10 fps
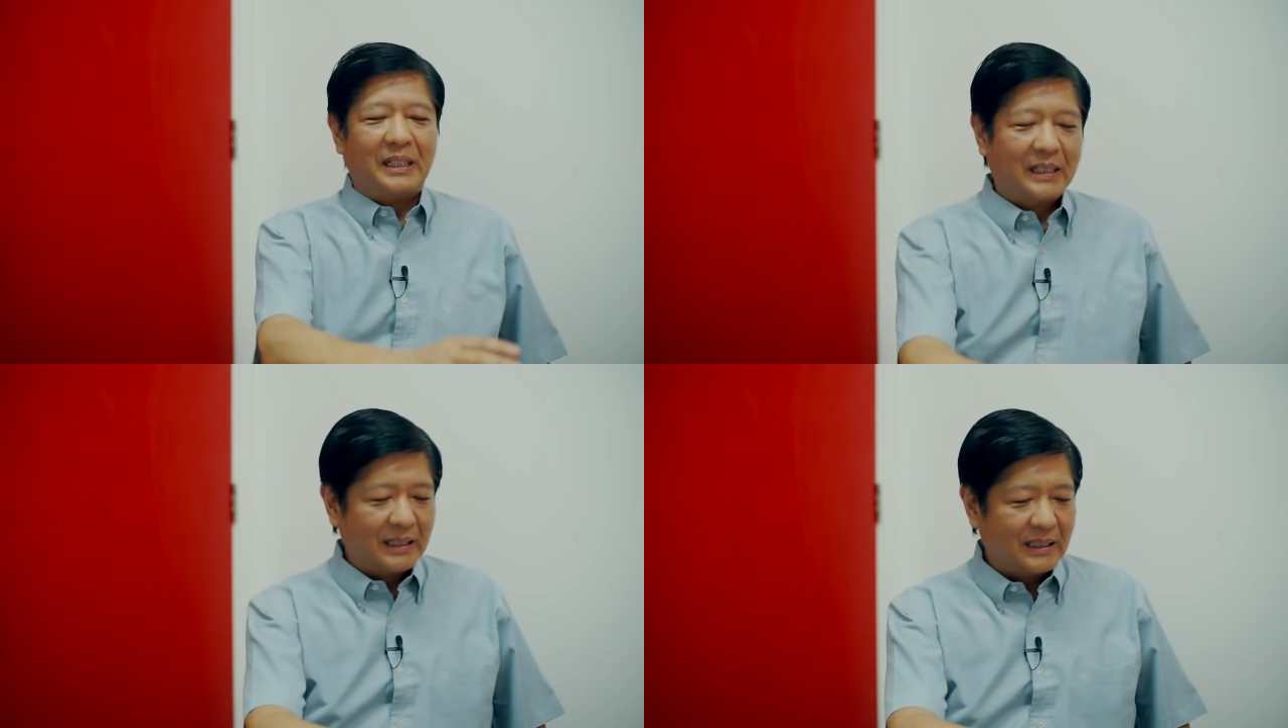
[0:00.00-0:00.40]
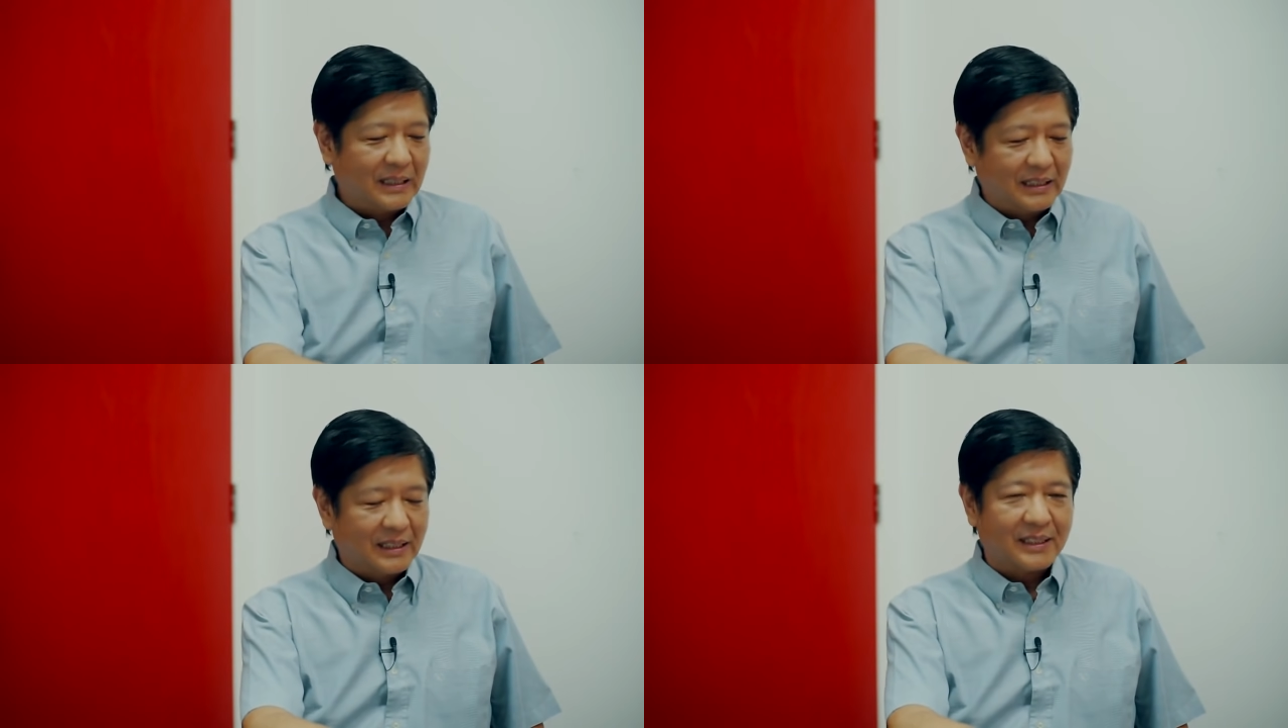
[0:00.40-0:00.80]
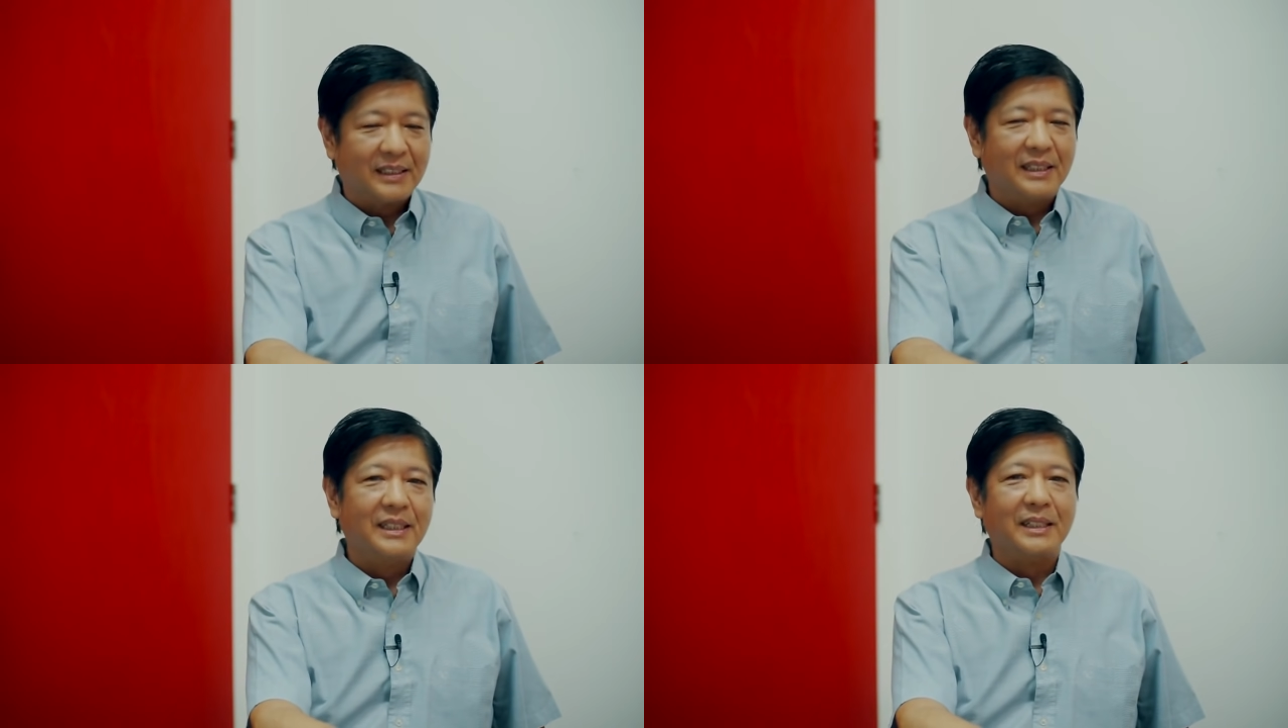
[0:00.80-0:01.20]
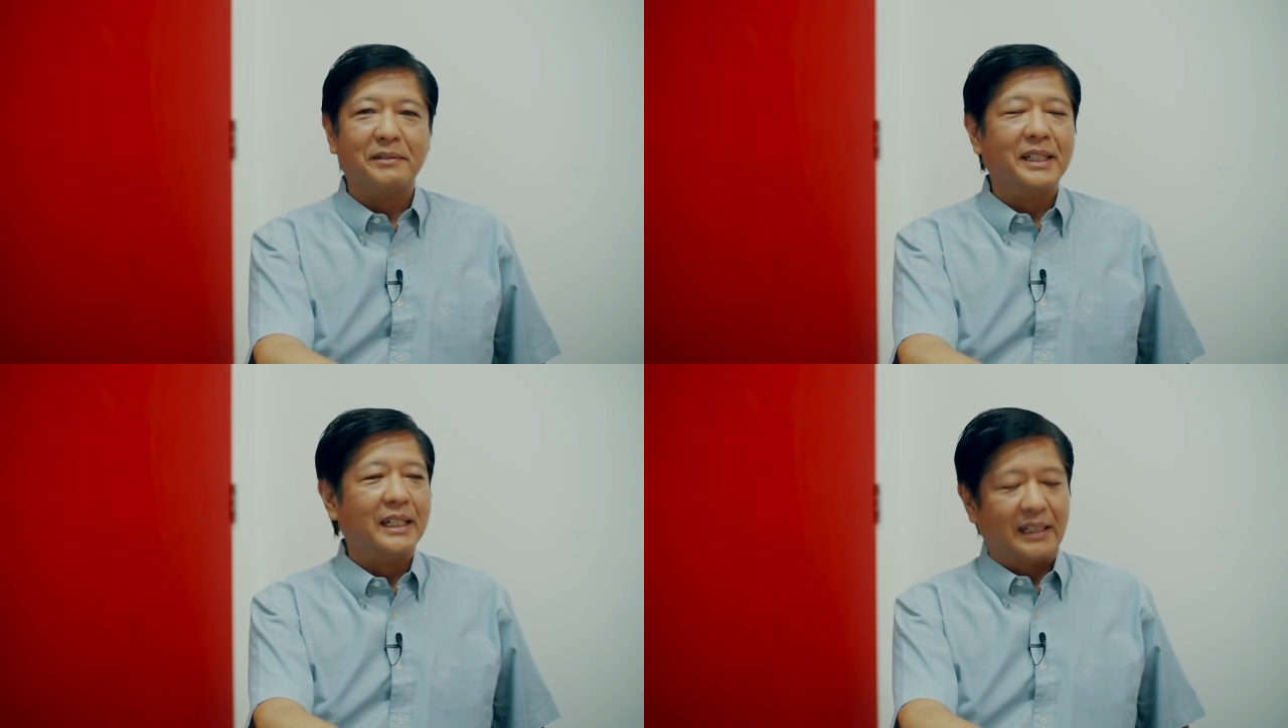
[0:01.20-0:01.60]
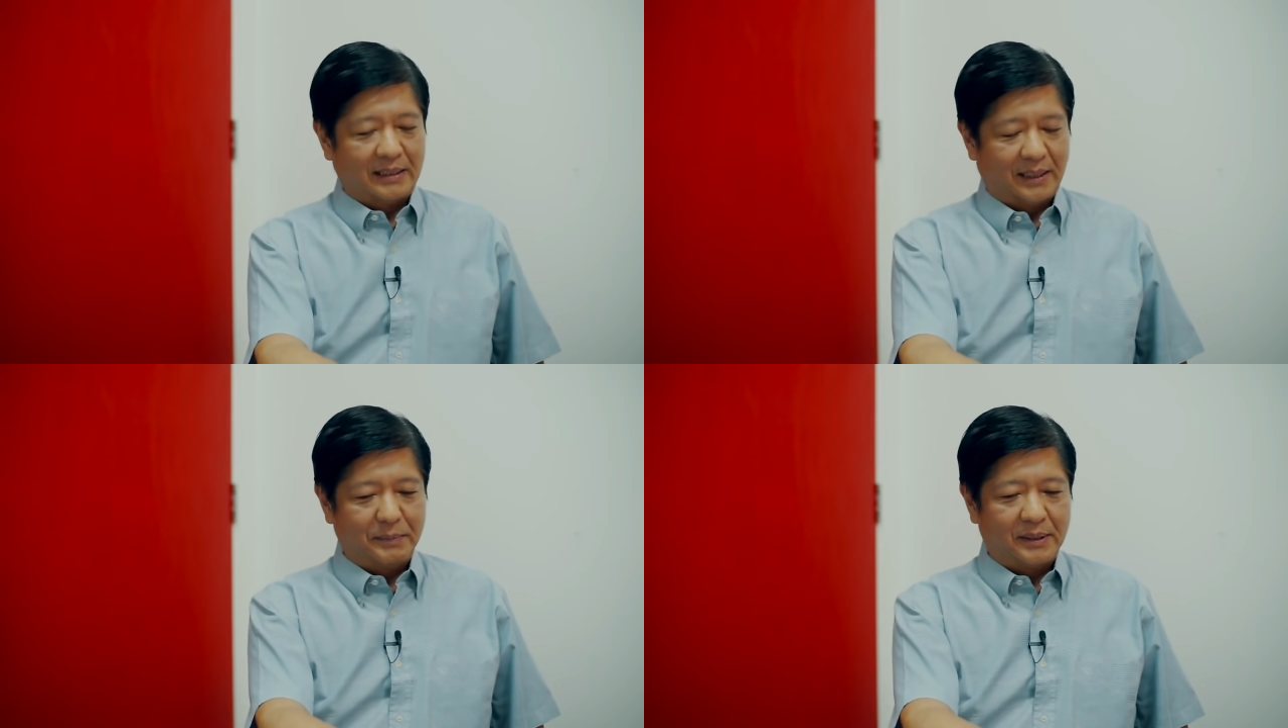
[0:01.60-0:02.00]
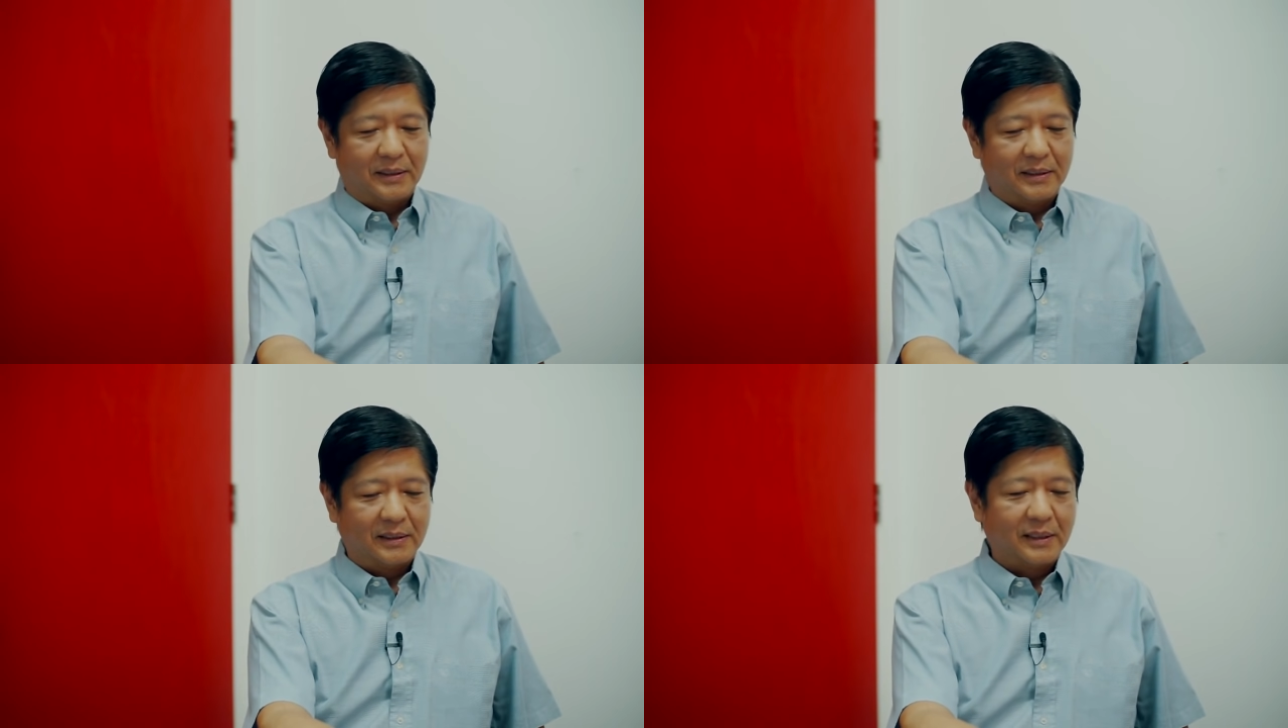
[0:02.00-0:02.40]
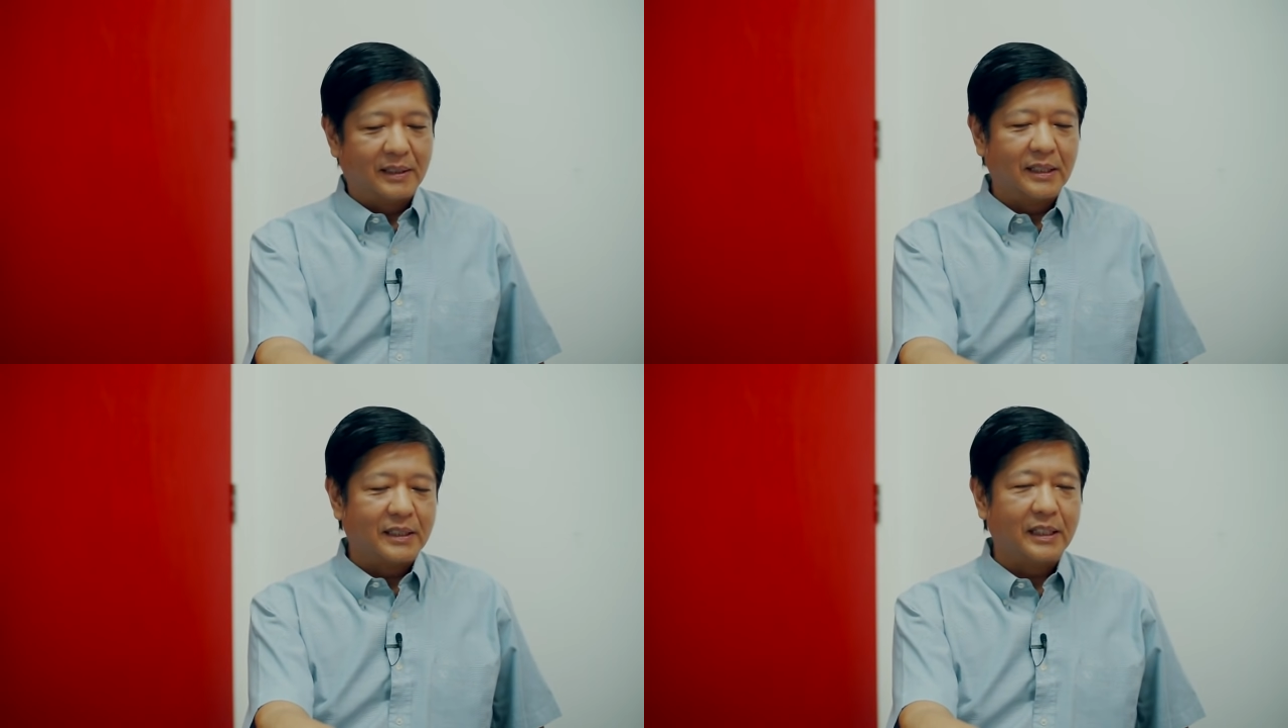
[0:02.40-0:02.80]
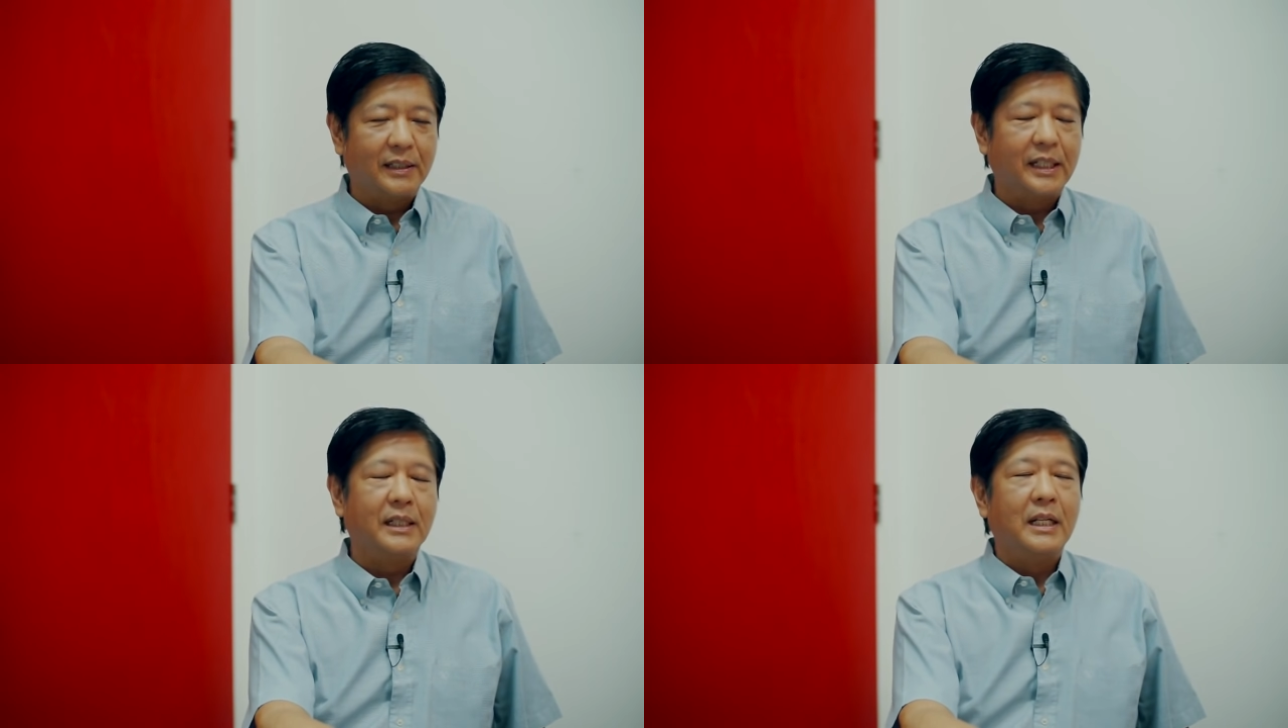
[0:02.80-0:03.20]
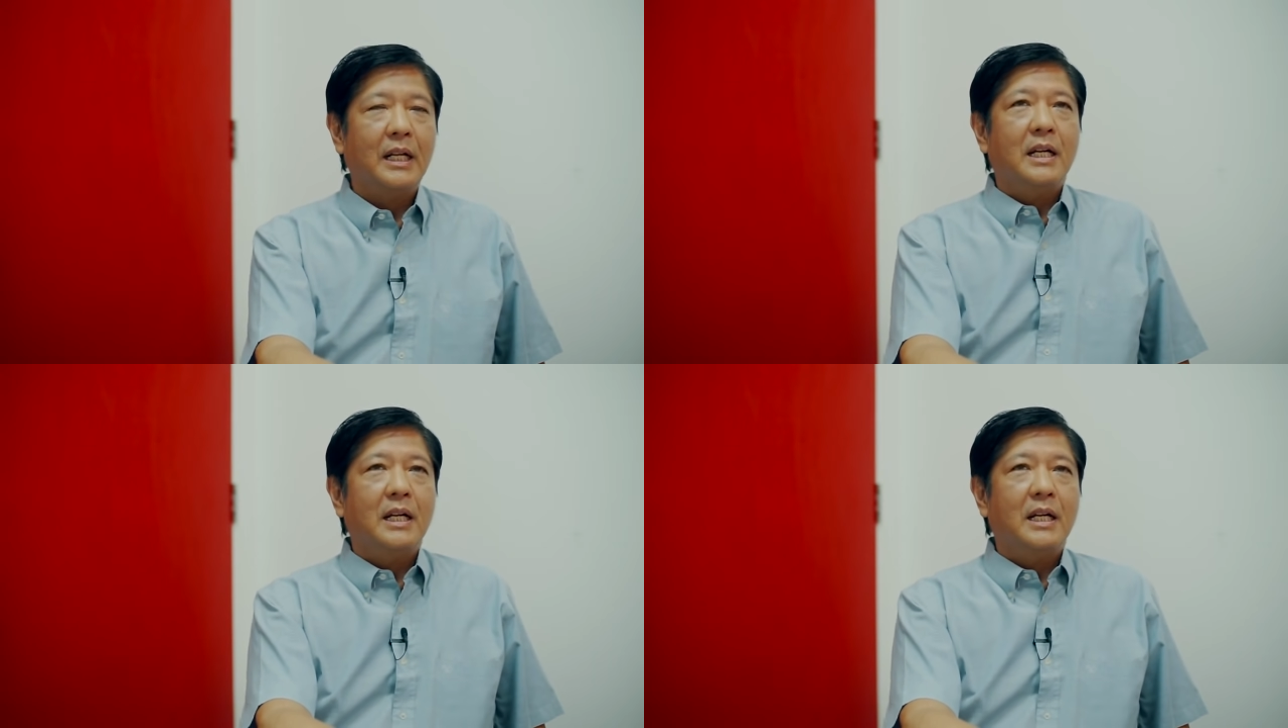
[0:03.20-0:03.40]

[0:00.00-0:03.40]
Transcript: Uh, he really, I mean, the, the he,